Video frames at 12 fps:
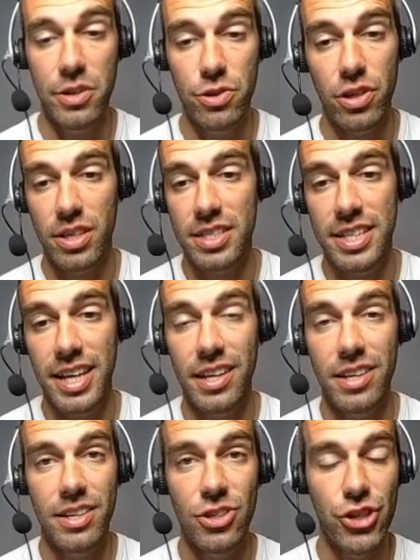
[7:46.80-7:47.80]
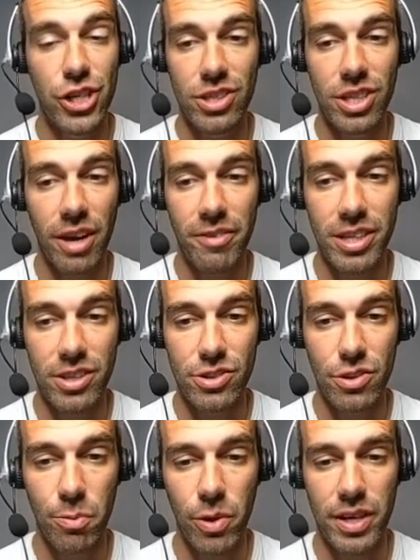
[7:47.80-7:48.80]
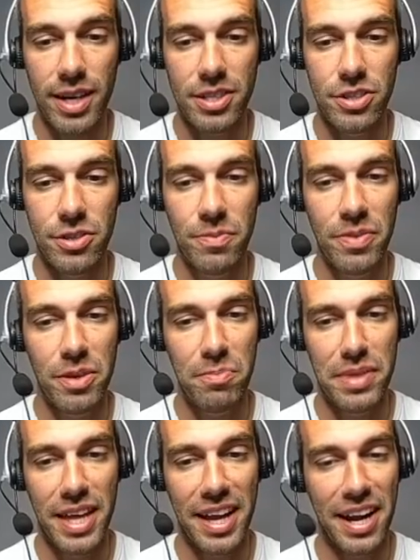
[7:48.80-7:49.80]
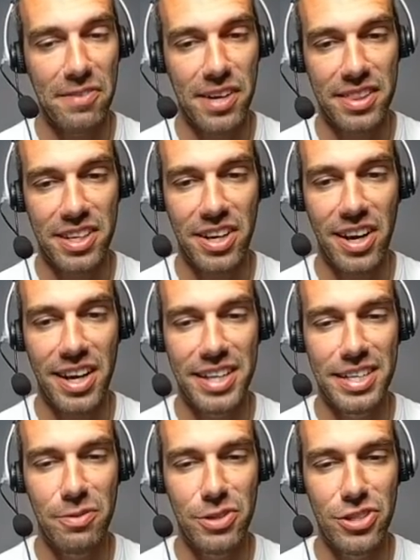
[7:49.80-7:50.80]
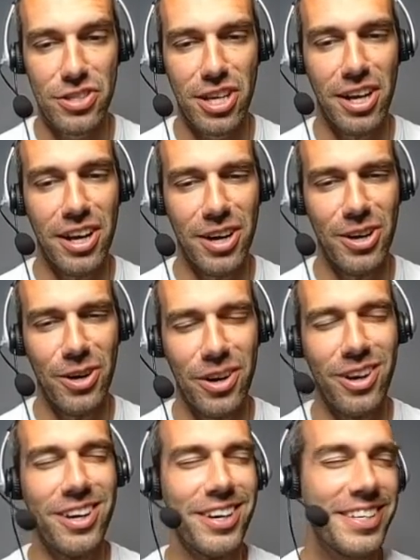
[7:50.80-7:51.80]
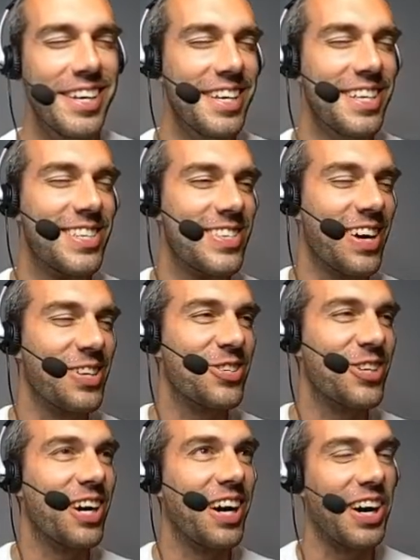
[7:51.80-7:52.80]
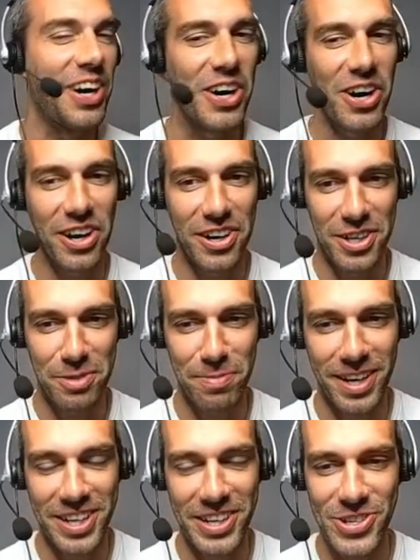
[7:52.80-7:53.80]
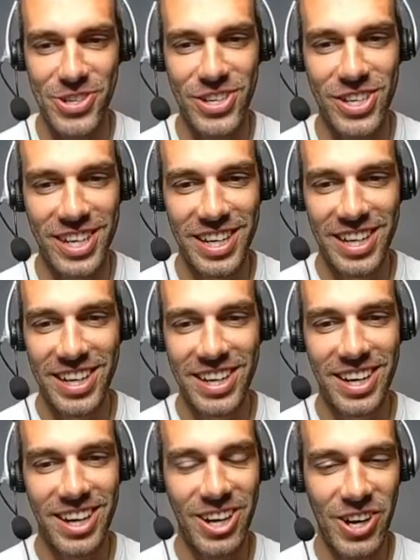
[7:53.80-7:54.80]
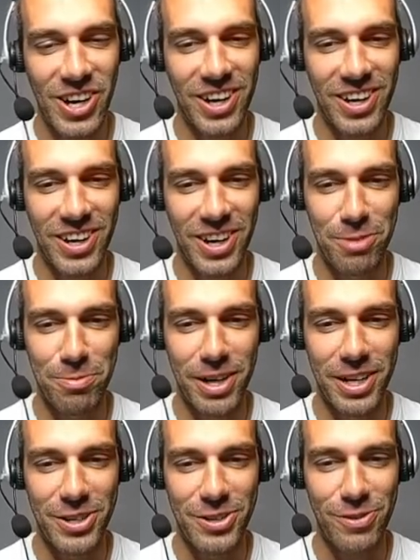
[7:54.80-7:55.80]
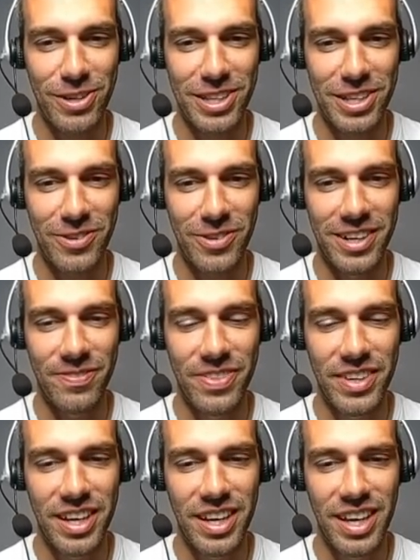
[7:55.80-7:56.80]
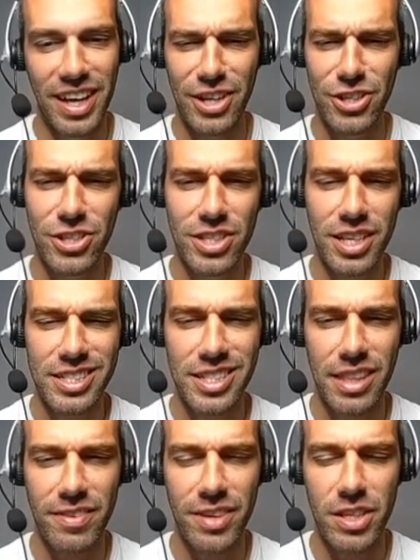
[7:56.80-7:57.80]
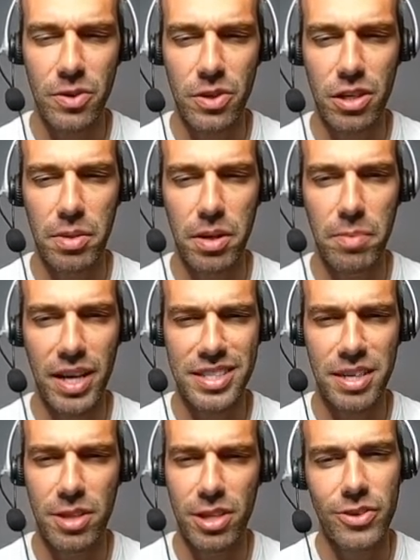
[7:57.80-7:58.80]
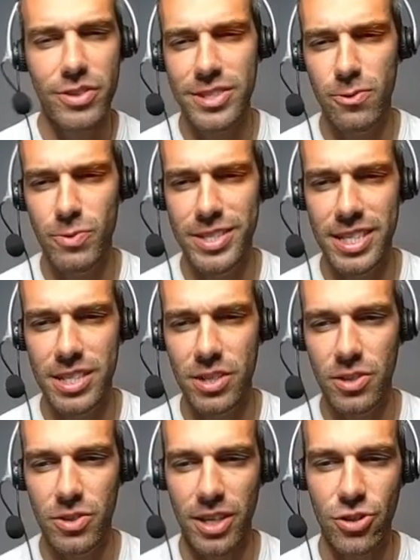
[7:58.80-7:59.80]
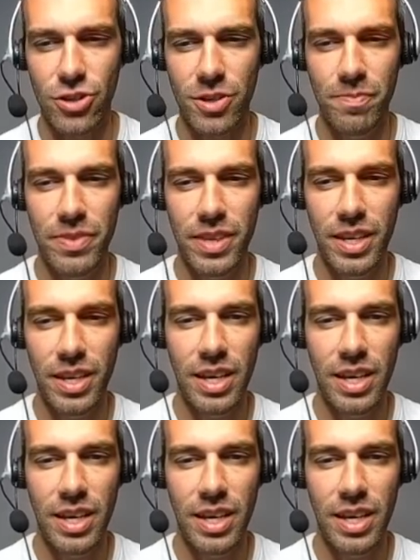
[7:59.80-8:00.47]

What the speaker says: And they do shield, because again, shield everything. There's no point not to. But then I've got the Cottony, which is such a hard punish for a little one. I shielded because I think it could have been a bystander. There was resisted crunch.